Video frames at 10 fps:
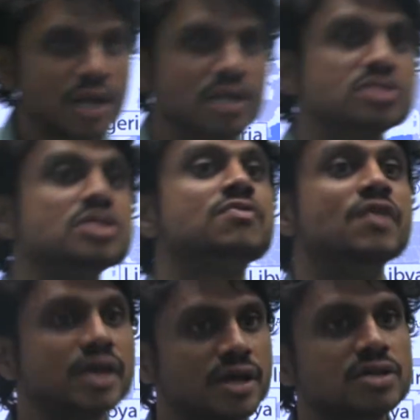energy,
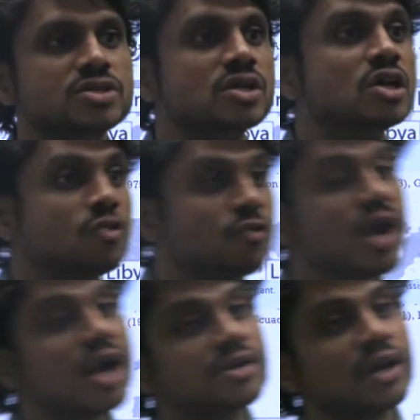wind energy. We
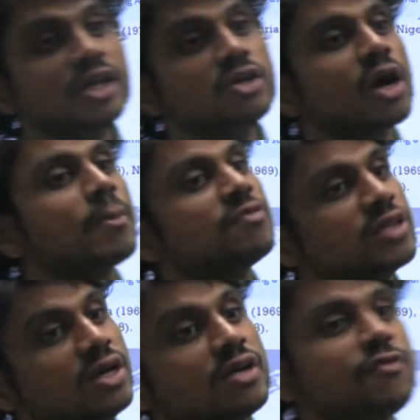are trying to come up with
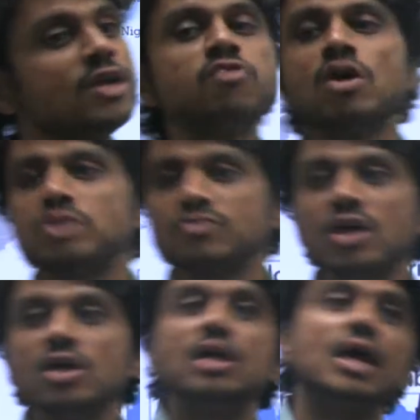a different forms of
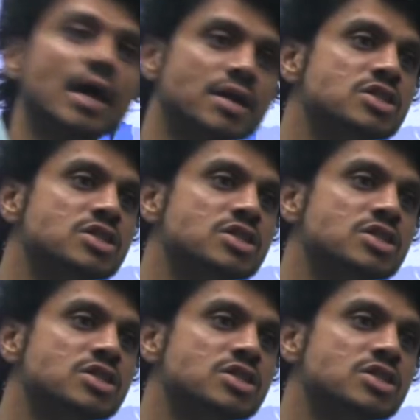the energy